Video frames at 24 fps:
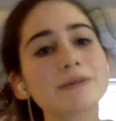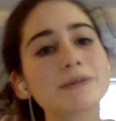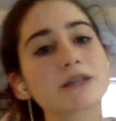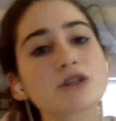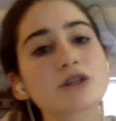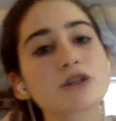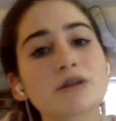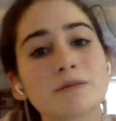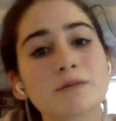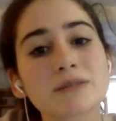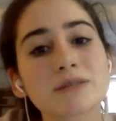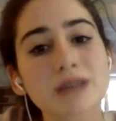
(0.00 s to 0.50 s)

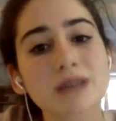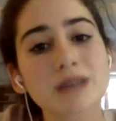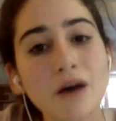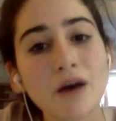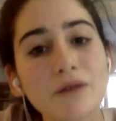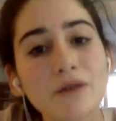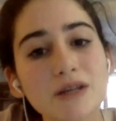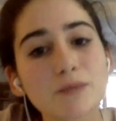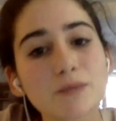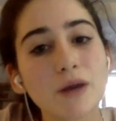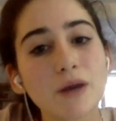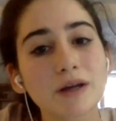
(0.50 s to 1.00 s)
himself
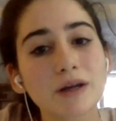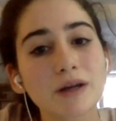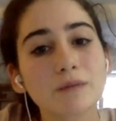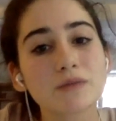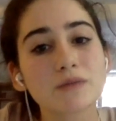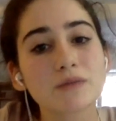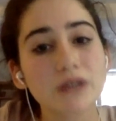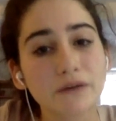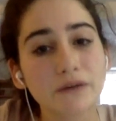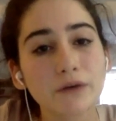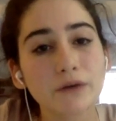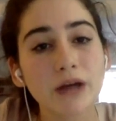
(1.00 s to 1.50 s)
has brought up
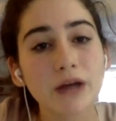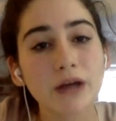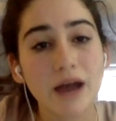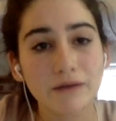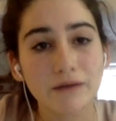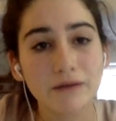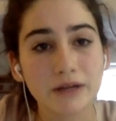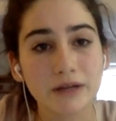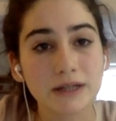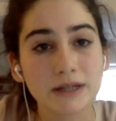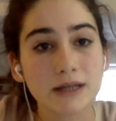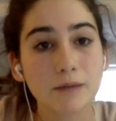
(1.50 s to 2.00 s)
different
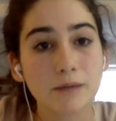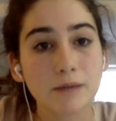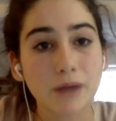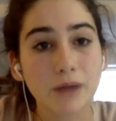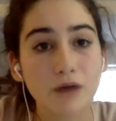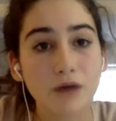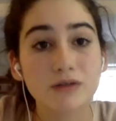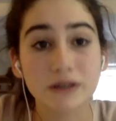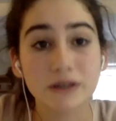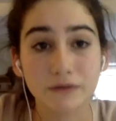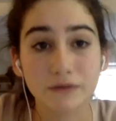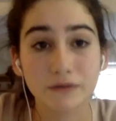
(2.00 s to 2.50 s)
evidence
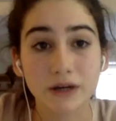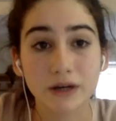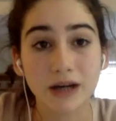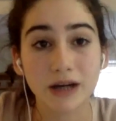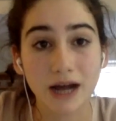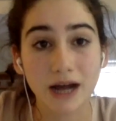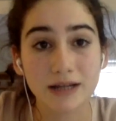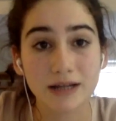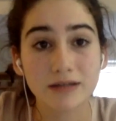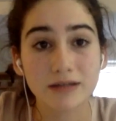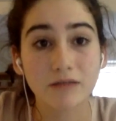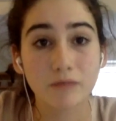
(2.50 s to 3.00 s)
about different
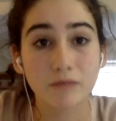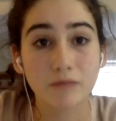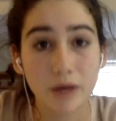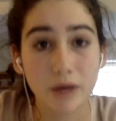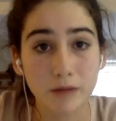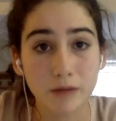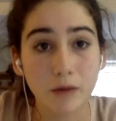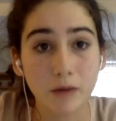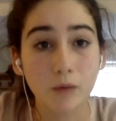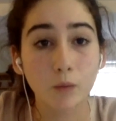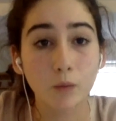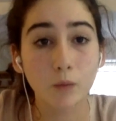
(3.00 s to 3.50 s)
kinds of
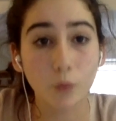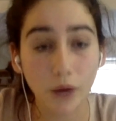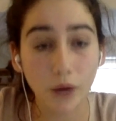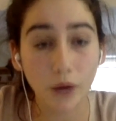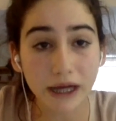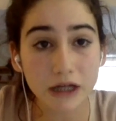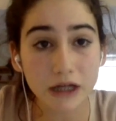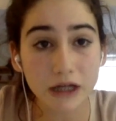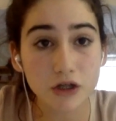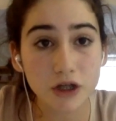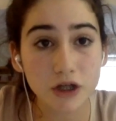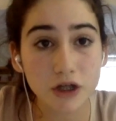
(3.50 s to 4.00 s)
minimum
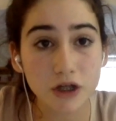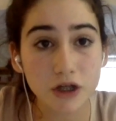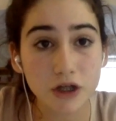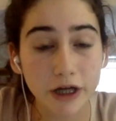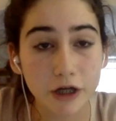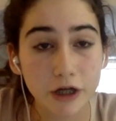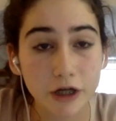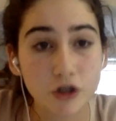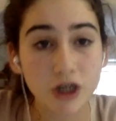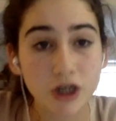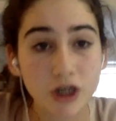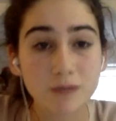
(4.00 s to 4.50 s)
wage
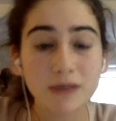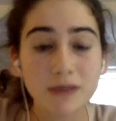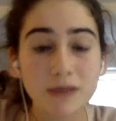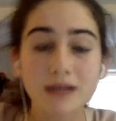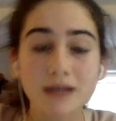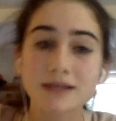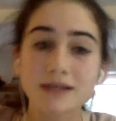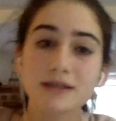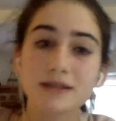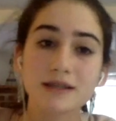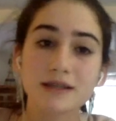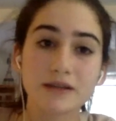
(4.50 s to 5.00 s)
here. Just
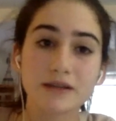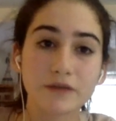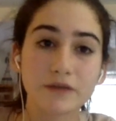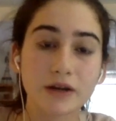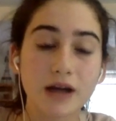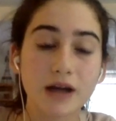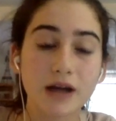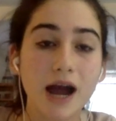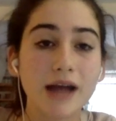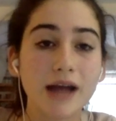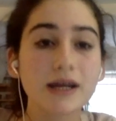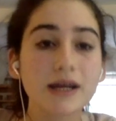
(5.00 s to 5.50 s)
because it's a different
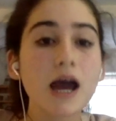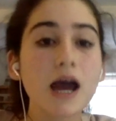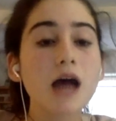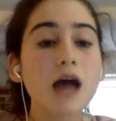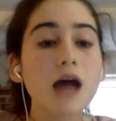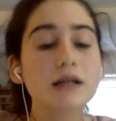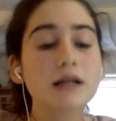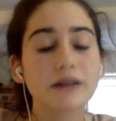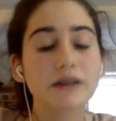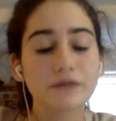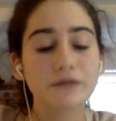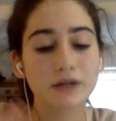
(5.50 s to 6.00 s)

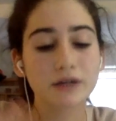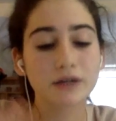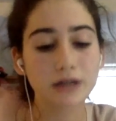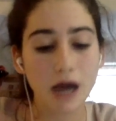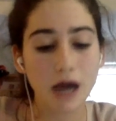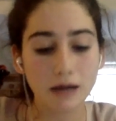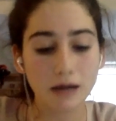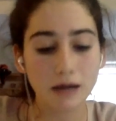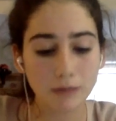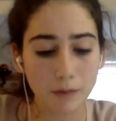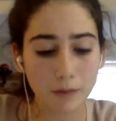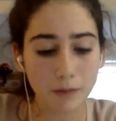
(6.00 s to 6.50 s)

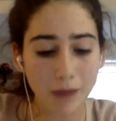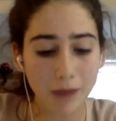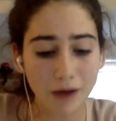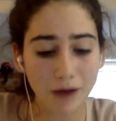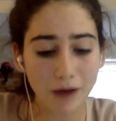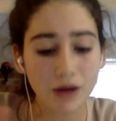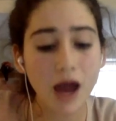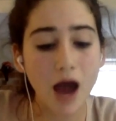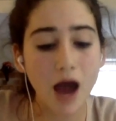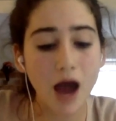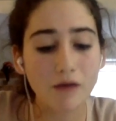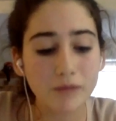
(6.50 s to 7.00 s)
amount
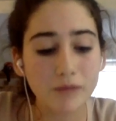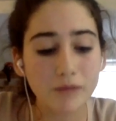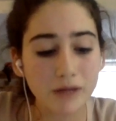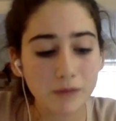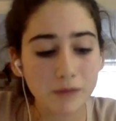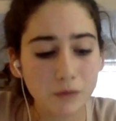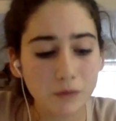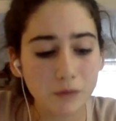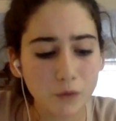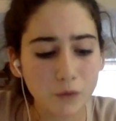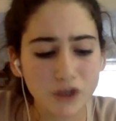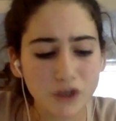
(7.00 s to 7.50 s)
of
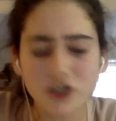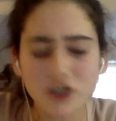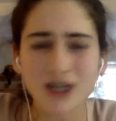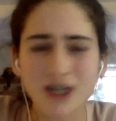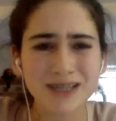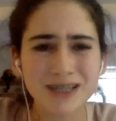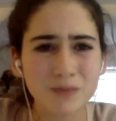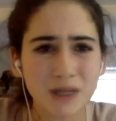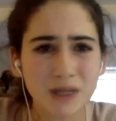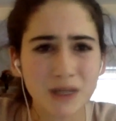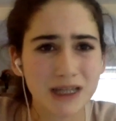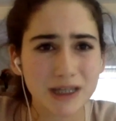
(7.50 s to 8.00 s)
minimum wage
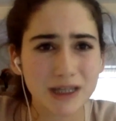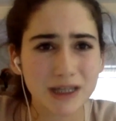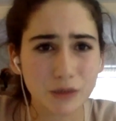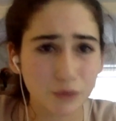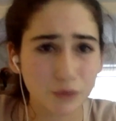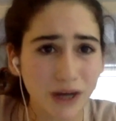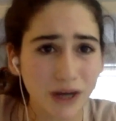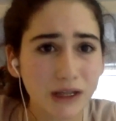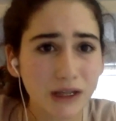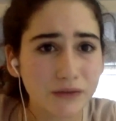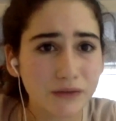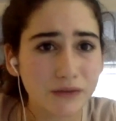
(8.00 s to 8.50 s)
doesn't mean it's
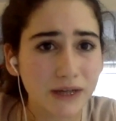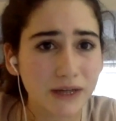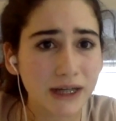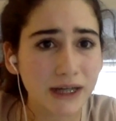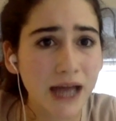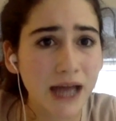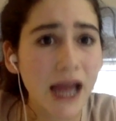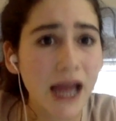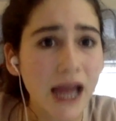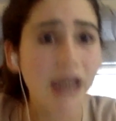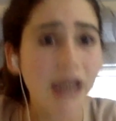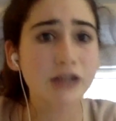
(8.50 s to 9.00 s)
irrelevant.
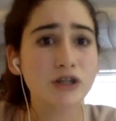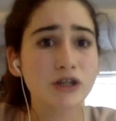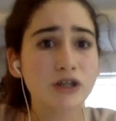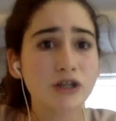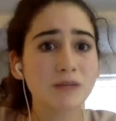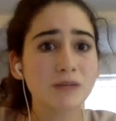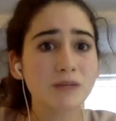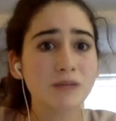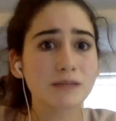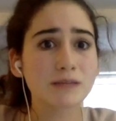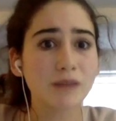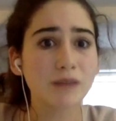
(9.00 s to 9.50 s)
It just
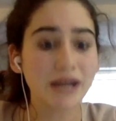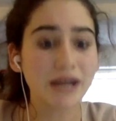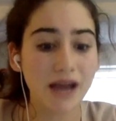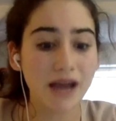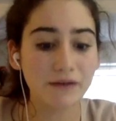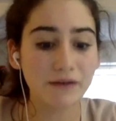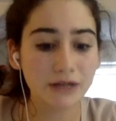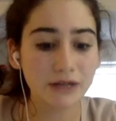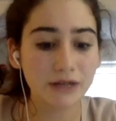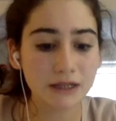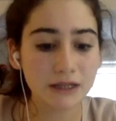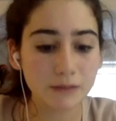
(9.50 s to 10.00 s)
means my
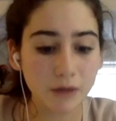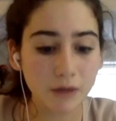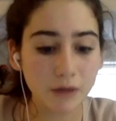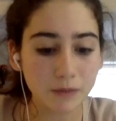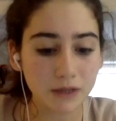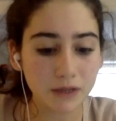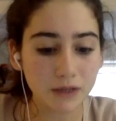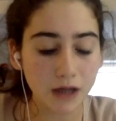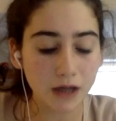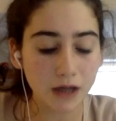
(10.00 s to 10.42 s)
evidence might be